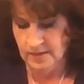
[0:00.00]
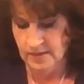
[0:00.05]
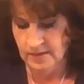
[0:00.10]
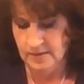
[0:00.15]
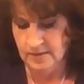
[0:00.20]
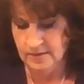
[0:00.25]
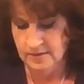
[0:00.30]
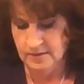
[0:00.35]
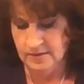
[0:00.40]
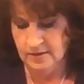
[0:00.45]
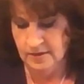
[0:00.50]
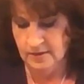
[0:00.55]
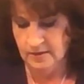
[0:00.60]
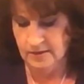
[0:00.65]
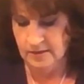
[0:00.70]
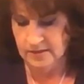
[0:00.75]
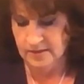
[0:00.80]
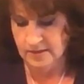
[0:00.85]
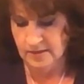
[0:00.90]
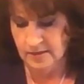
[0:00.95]
And see how
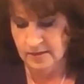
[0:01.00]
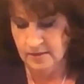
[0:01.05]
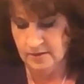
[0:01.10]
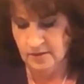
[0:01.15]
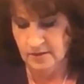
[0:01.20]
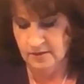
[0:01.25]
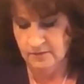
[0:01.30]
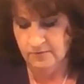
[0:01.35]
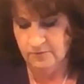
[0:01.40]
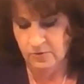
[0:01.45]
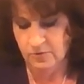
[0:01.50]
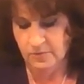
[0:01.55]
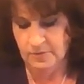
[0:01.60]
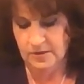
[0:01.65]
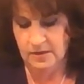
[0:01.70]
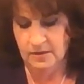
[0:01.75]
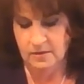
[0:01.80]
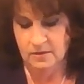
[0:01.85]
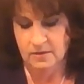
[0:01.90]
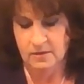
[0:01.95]
that's kind of like
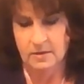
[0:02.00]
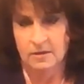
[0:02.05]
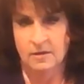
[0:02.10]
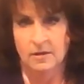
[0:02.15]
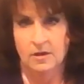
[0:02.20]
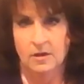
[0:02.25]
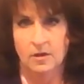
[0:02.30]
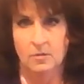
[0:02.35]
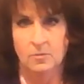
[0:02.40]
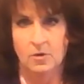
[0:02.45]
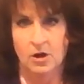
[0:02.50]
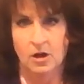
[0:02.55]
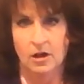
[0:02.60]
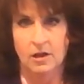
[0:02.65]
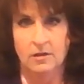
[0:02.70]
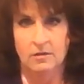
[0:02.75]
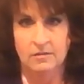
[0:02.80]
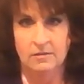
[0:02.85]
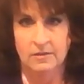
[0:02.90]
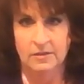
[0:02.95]
forming a
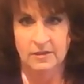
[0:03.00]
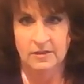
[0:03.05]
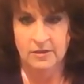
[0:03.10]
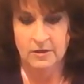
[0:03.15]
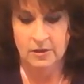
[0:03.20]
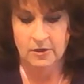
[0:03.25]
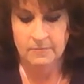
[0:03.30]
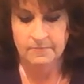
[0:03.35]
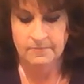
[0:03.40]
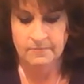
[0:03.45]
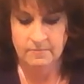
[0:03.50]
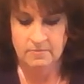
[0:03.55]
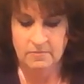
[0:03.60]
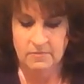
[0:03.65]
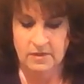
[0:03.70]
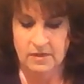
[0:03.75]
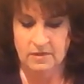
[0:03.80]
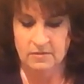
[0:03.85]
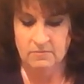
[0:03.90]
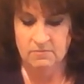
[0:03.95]
ball in there?
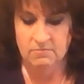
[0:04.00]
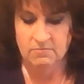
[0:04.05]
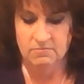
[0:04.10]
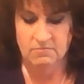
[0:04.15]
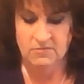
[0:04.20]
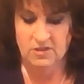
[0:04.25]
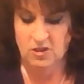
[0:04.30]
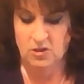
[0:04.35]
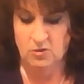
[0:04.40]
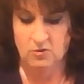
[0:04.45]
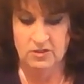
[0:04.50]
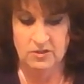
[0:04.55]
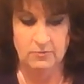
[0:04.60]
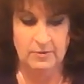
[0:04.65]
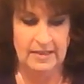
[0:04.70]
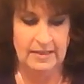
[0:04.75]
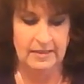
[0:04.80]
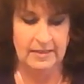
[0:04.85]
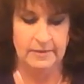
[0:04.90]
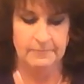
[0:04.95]
It's
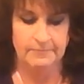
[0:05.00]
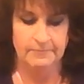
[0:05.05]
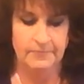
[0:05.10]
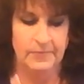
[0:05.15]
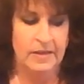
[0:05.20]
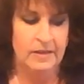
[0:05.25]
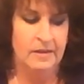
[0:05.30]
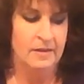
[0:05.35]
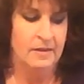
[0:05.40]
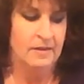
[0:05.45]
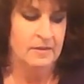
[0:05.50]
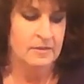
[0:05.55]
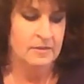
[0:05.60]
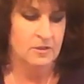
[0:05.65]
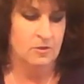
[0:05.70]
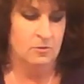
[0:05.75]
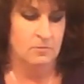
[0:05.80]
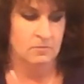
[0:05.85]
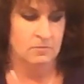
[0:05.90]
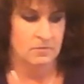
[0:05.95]
ready then.
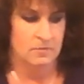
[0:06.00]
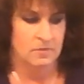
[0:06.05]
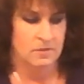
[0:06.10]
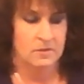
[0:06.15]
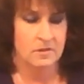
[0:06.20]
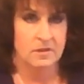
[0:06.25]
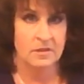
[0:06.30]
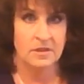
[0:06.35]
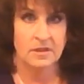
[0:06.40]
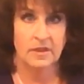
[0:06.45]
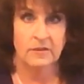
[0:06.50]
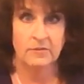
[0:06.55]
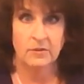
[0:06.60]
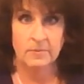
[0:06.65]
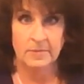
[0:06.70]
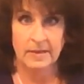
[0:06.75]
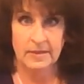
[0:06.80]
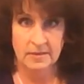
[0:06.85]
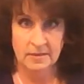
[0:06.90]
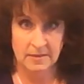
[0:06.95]
So, to save your
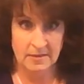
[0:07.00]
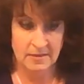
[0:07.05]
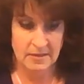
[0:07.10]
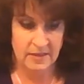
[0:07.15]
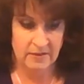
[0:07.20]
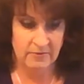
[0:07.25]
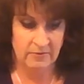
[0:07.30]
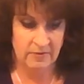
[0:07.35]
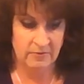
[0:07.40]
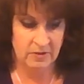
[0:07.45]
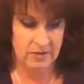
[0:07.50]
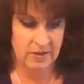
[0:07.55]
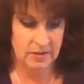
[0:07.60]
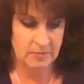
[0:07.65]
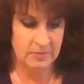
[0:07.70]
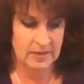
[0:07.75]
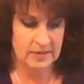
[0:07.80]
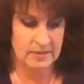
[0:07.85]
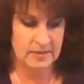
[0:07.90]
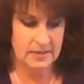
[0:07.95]
mess and save everything
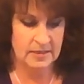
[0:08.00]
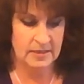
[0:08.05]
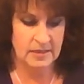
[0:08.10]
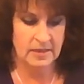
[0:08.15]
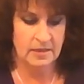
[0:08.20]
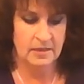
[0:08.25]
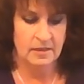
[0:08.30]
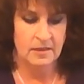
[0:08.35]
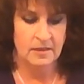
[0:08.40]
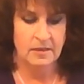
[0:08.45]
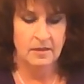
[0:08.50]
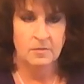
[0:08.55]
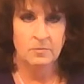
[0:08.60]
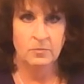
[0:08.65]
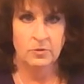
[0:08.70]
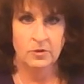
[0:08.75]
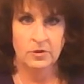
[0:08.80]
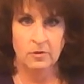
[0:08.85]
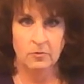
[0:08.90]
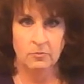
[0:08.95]
being sticky,
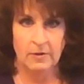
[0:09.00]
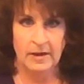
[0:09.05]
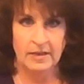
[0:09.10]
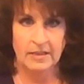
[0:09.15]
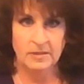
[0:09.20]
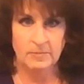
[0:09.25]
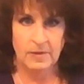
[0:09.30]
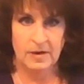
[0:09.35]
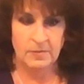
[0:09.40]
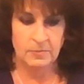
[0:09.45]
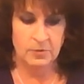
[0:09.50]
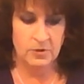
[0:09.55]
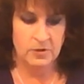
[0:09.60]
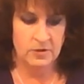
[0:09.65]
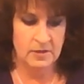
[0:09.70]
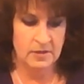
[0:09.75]
put a wax paper